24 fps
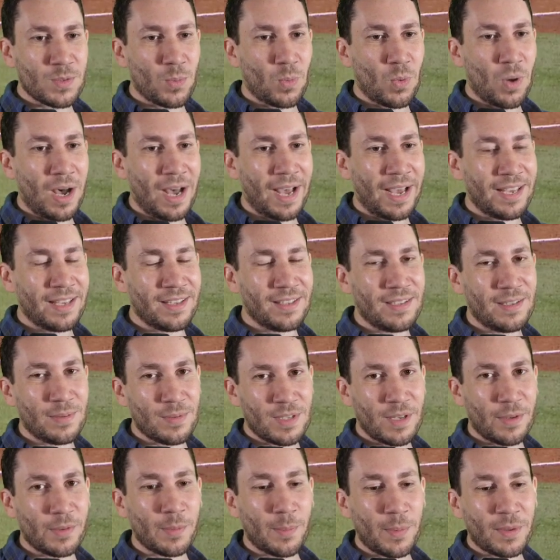why he
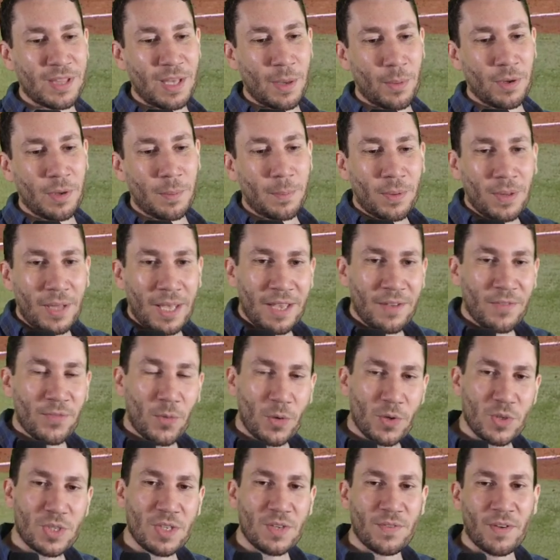was able to put that one in play.
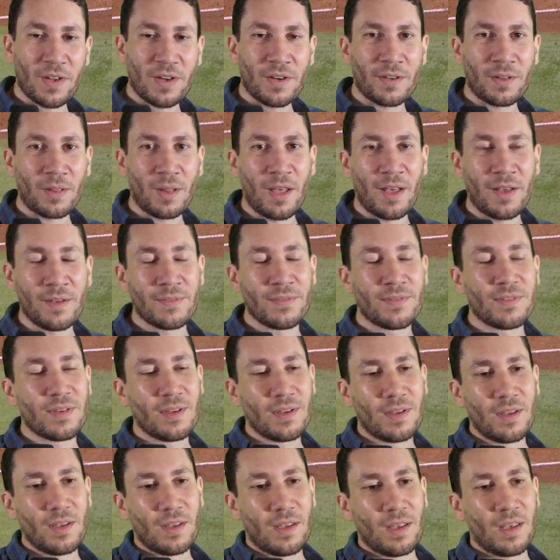Fortunately, he found a glove,
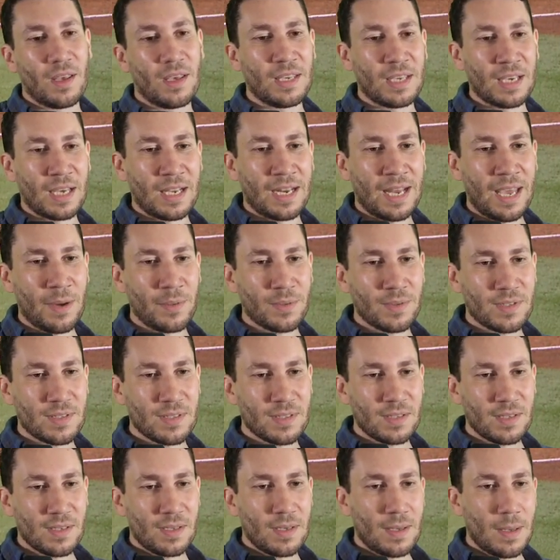and he got an out.
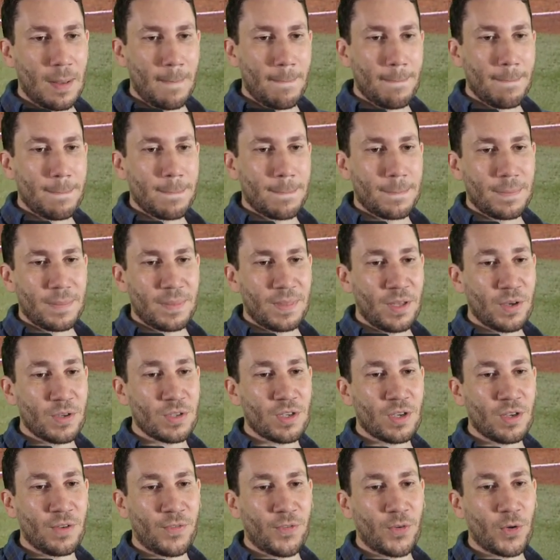There's
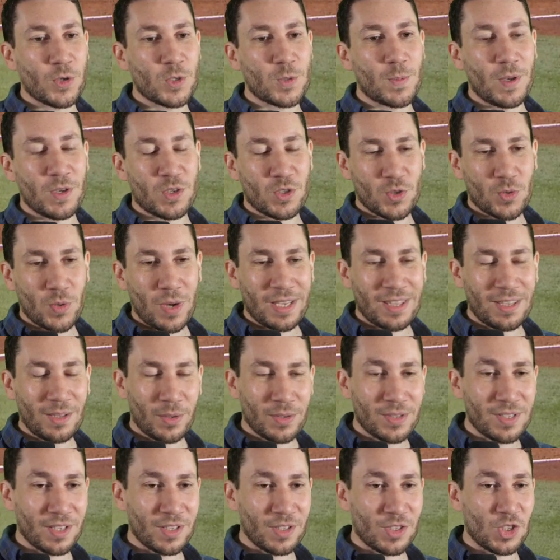a good first pitch strike that
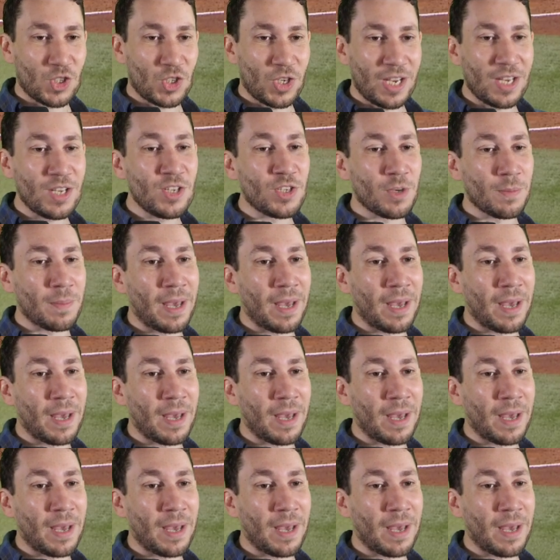looks like a changeup,